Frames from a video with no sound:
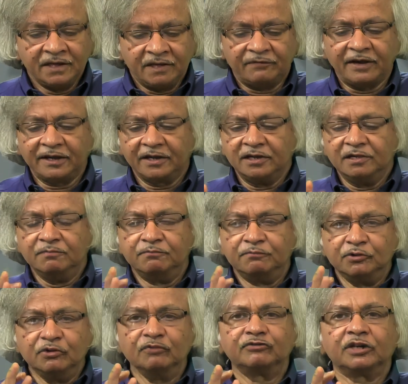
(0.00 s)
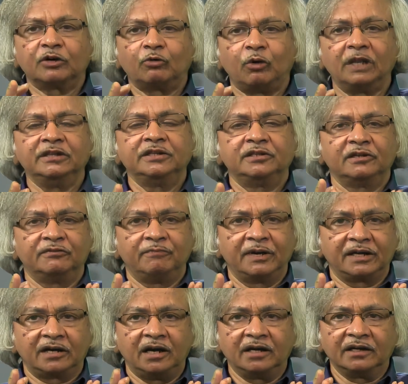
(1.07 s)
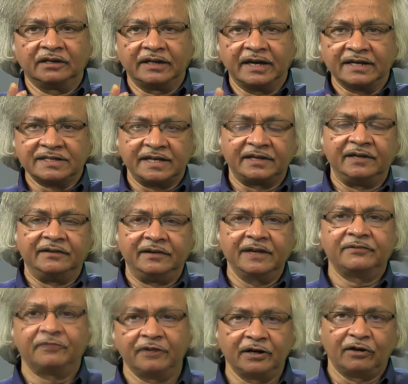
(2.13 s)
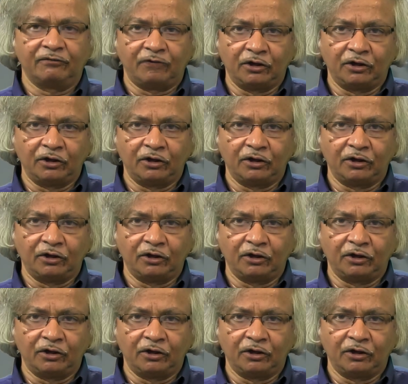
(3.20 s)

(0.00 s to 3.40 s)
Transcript: if I can improve the quality of my contacts, I can get rid of